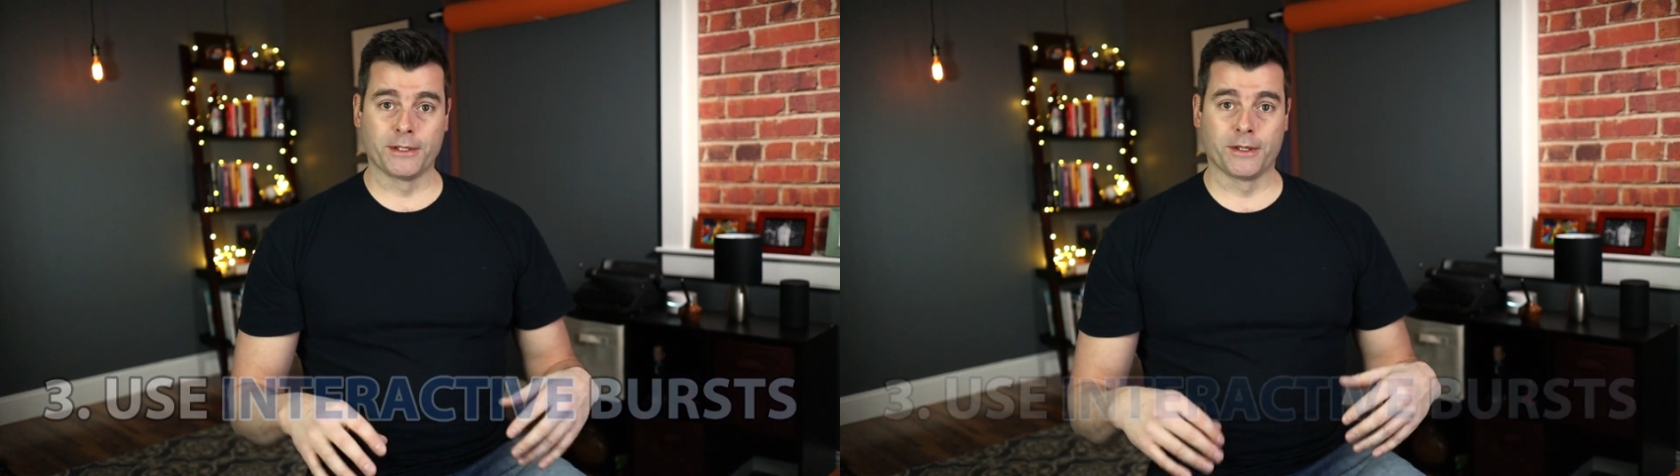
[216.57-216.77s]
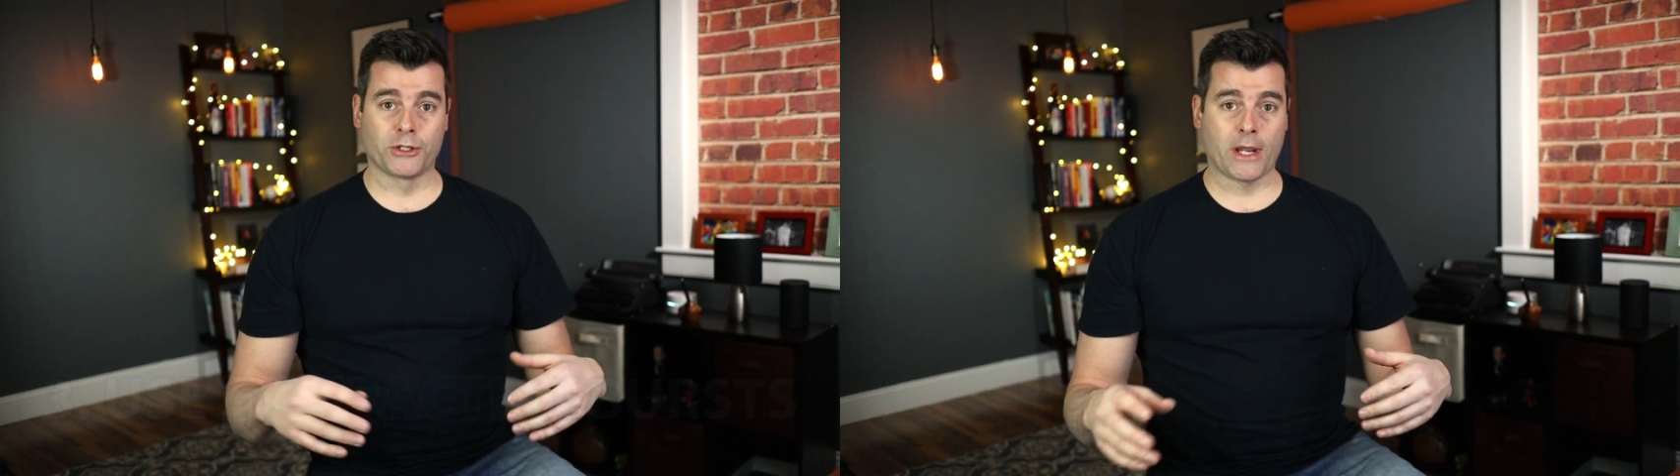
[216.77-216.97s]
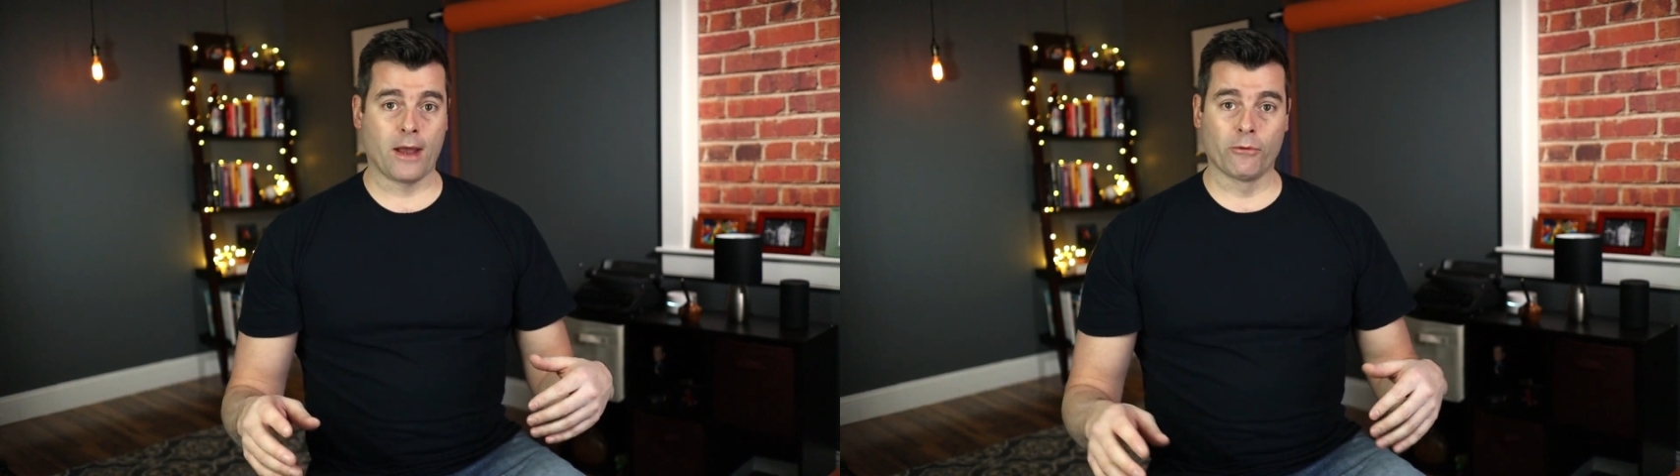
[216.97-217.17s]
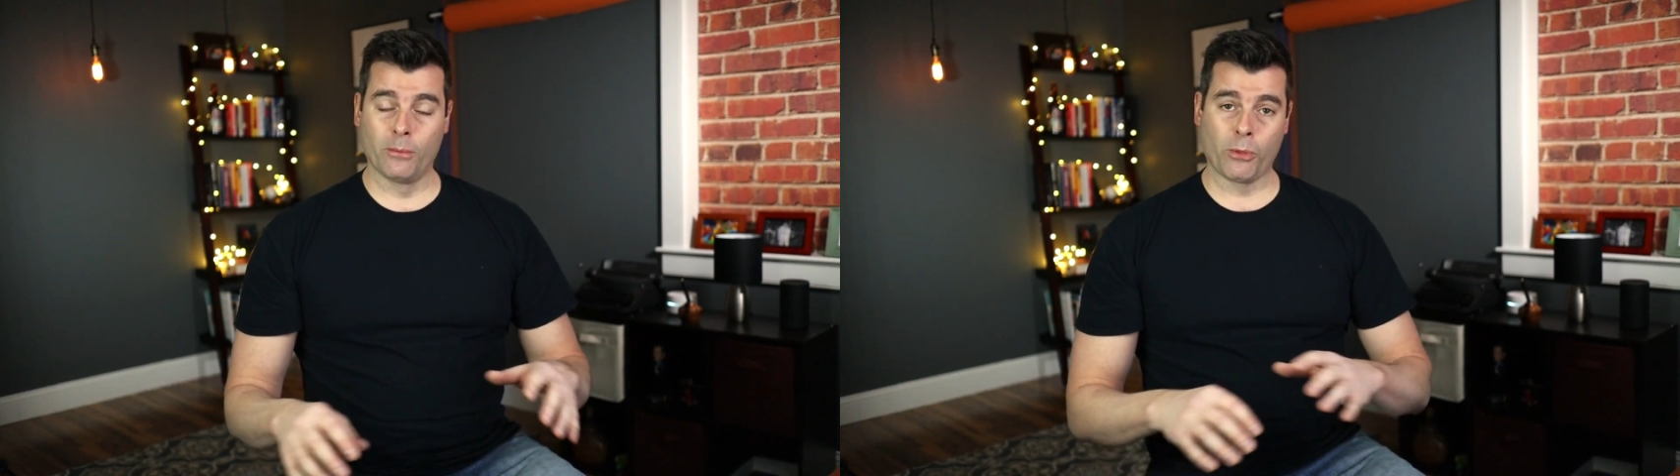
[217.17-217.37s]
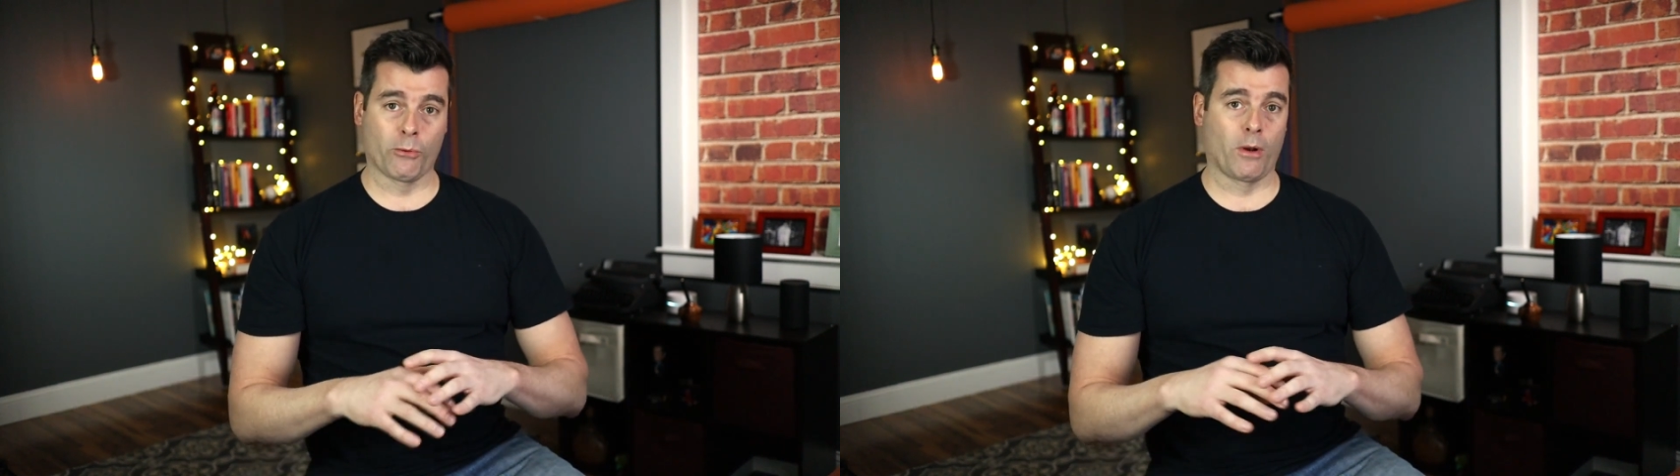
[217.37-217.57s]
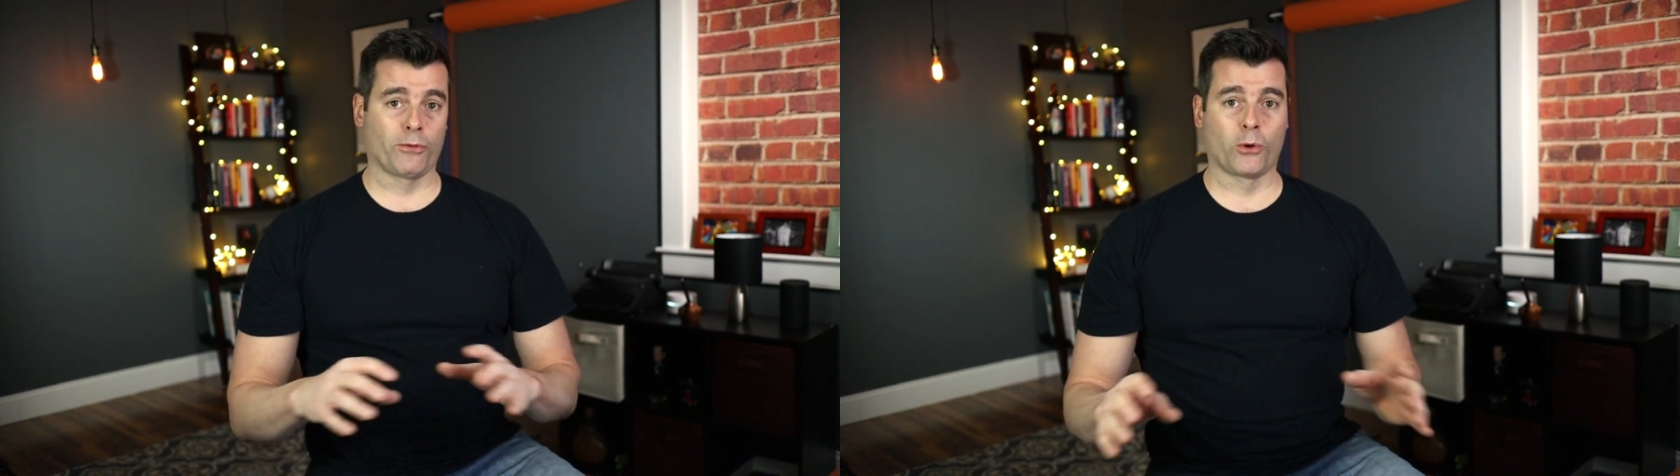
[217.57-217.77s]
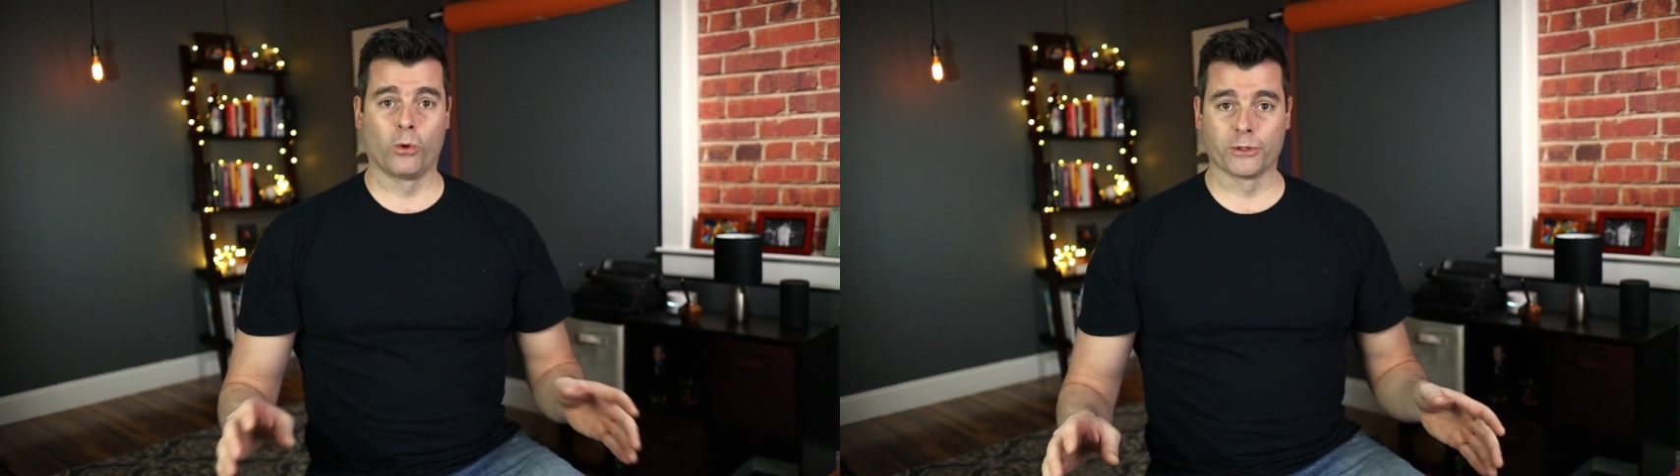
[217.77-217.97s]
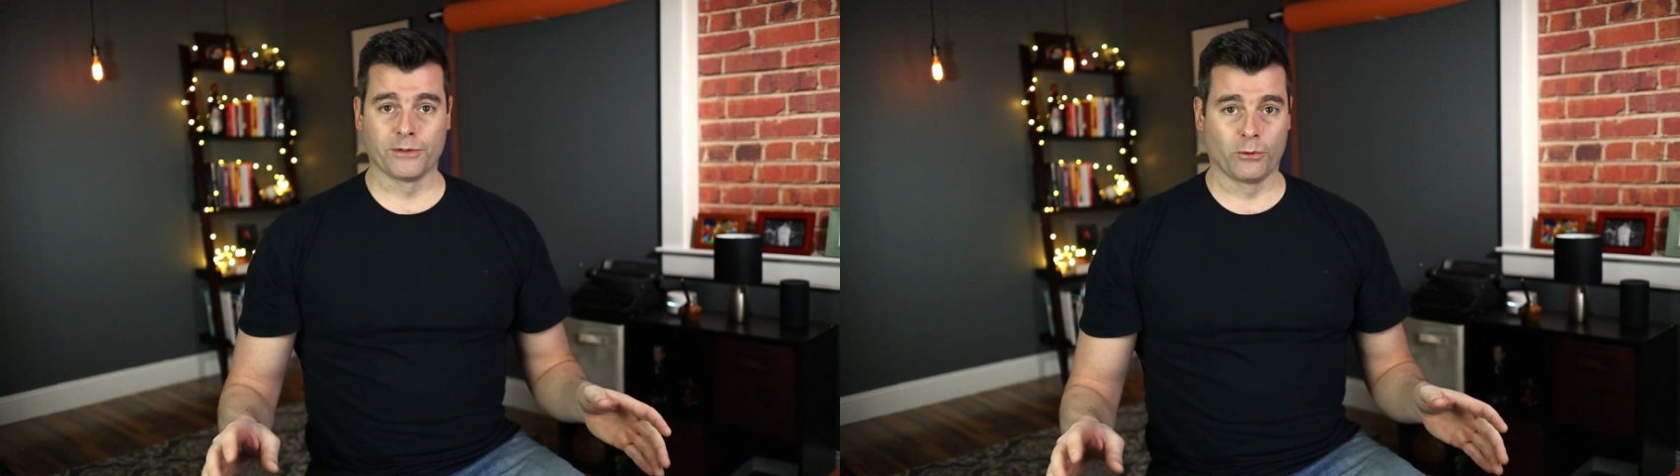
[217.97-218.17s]
in the chat room throughout the
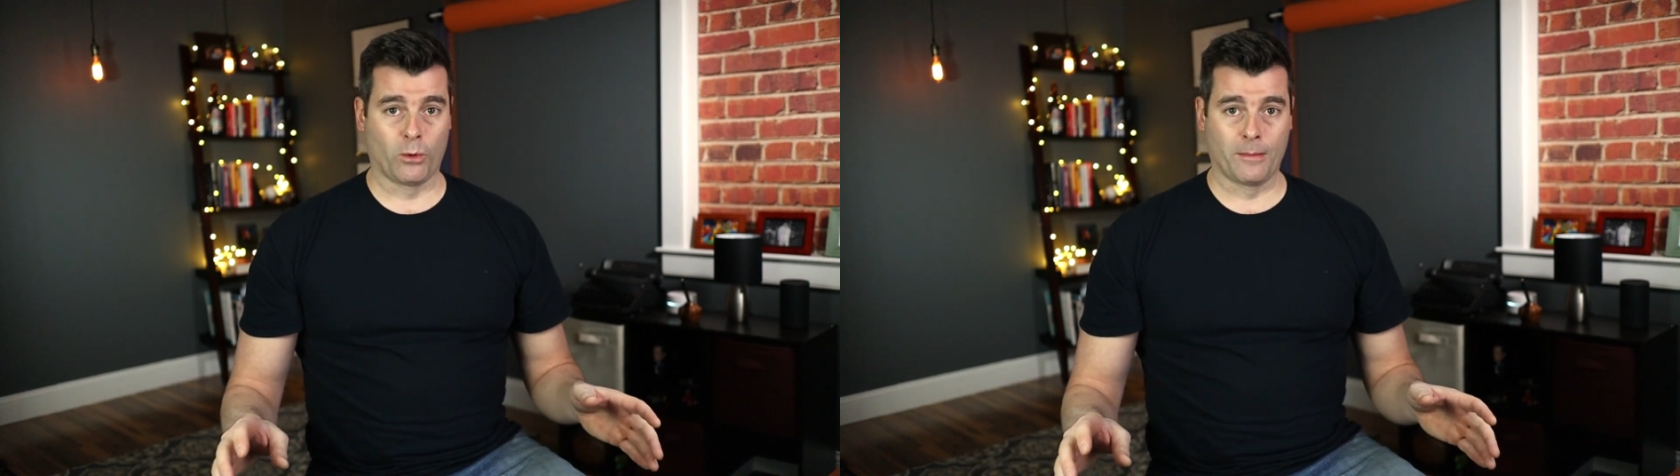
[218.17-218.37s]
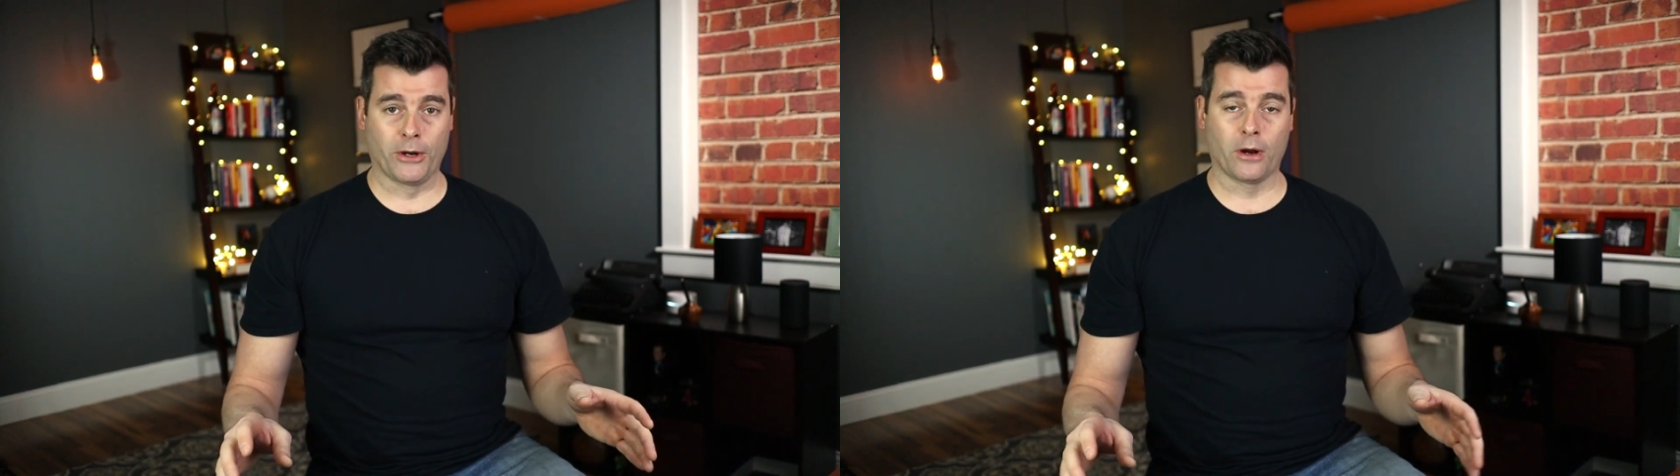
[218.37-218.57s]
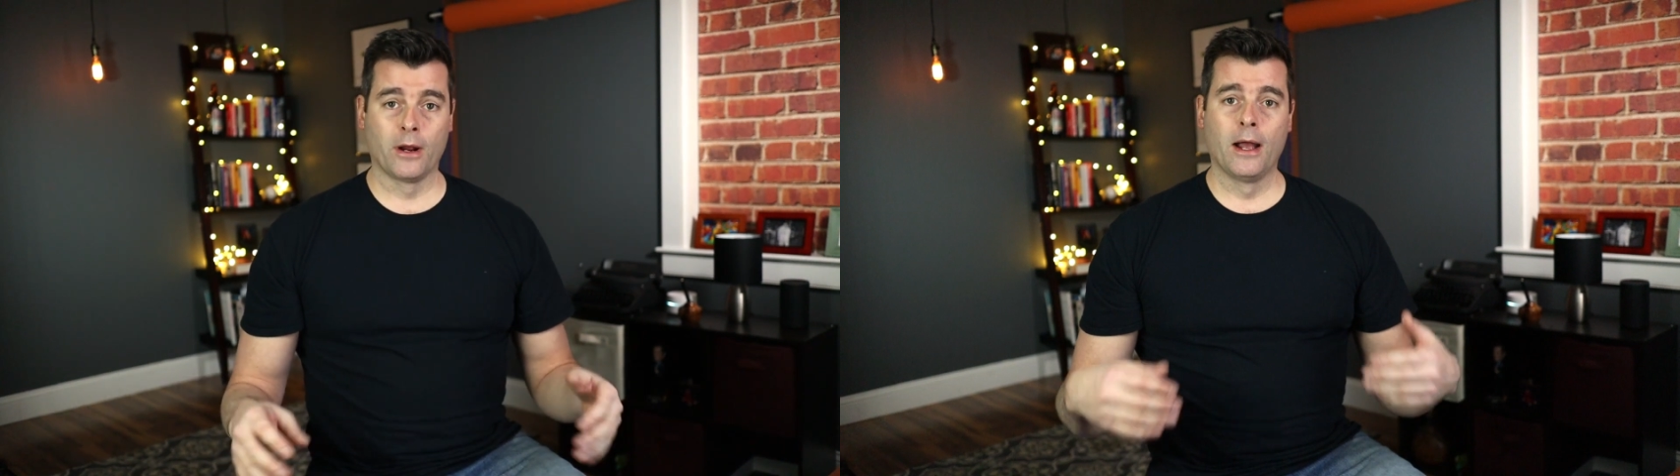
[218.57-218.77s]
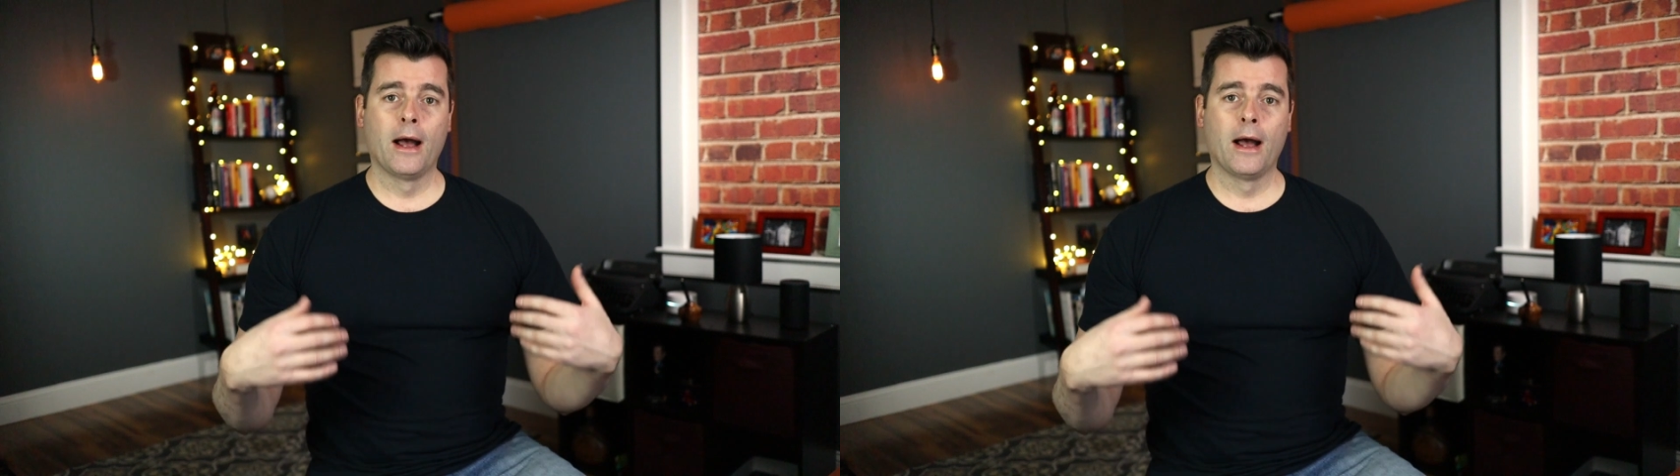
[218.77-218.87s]
course of the webinar.